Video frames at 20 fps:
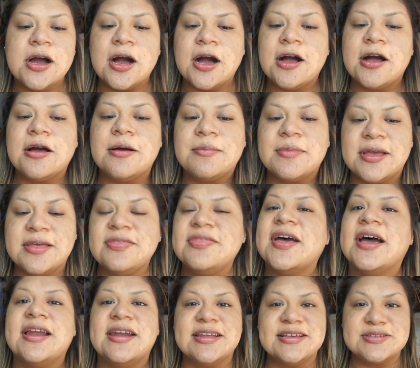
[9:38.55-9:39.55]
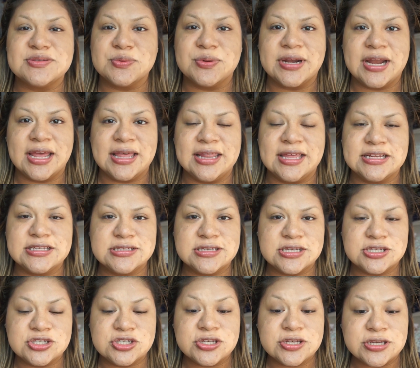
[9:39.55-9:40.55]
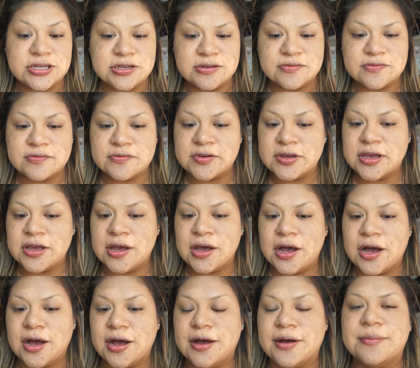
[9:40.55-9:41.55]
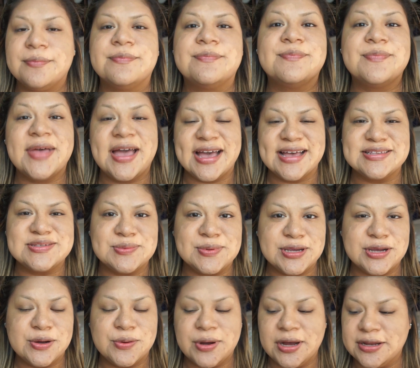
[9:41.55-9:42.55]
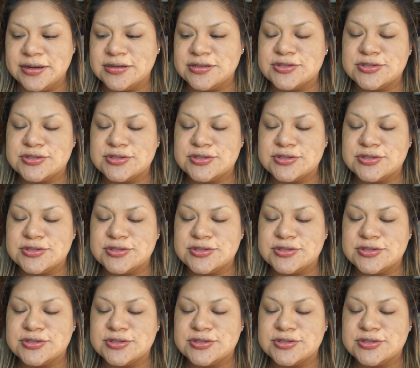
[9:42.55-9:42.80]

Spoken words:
and that is what I like to achieve as we go on.